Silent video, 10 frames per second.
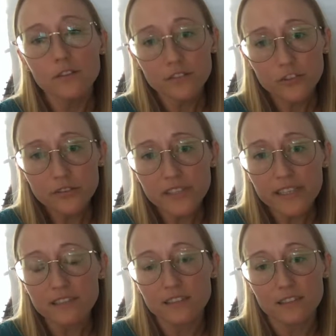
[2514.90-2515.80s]
In those
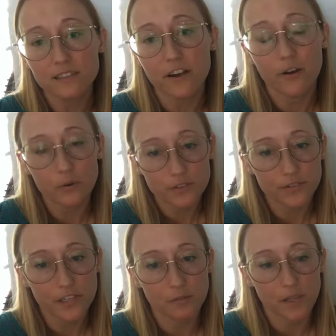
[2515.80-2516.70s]
cases, I always
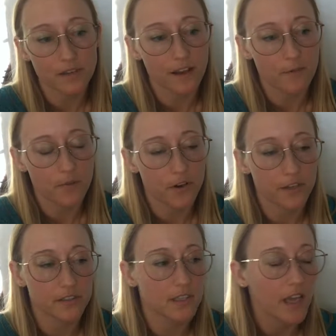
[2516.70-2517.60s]
recommend top
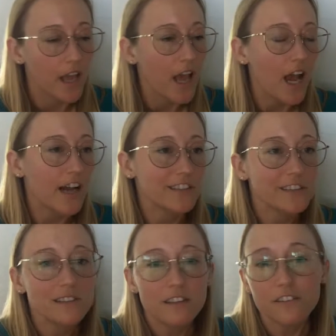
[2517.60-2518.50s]
bars. I
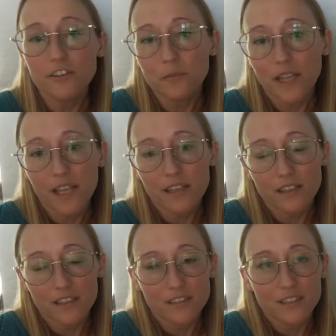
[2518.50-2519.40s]
just tell them that
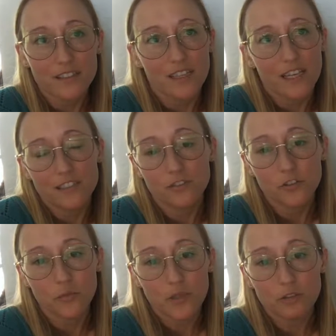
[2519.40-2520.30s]
it's
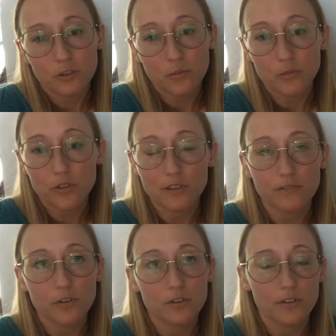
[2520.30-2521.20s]
going to be a little bit more
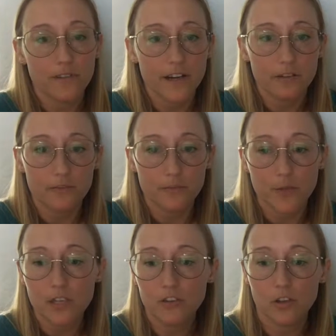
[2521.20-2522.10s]
difficult to find
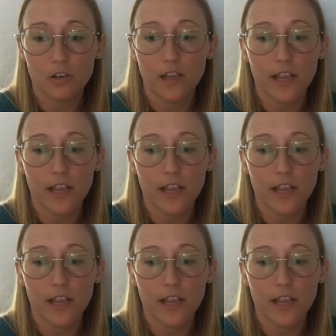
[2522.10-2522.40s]
information.